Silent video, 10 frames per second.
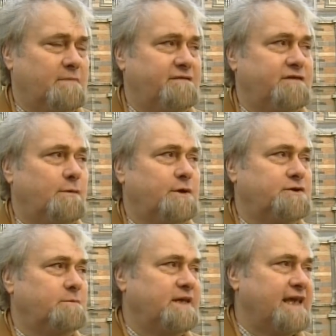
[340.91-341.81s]
If you want
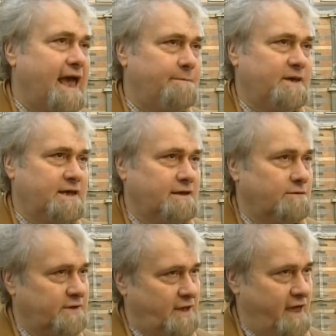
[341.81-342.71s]
to be happy
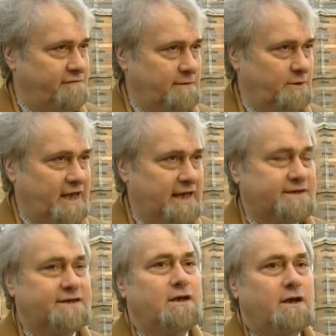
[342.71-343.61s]
with everybody
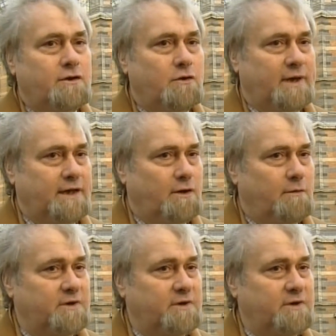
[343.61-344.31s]
else, you're welcome.